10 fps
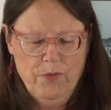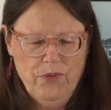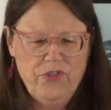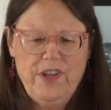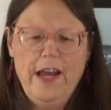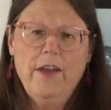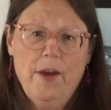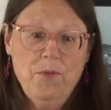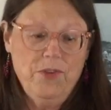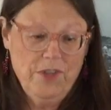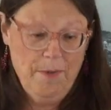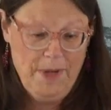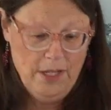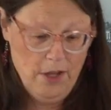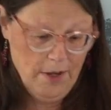See how that one's coming
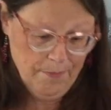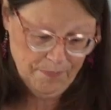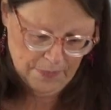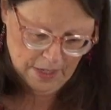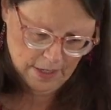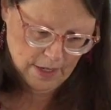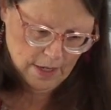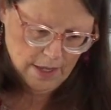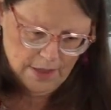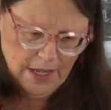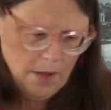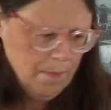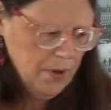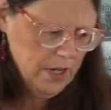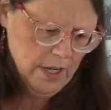along. I think I'll
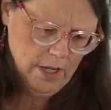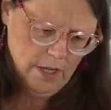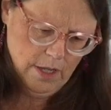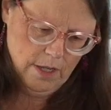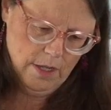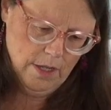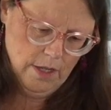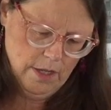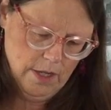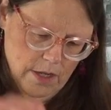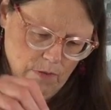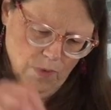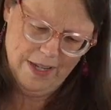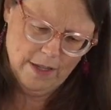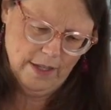put
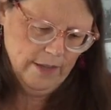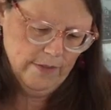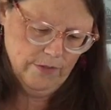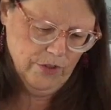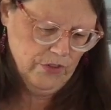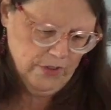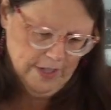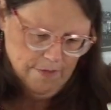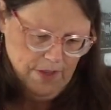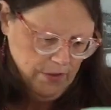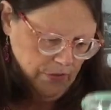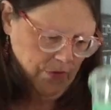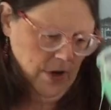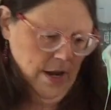well, let's just leave this for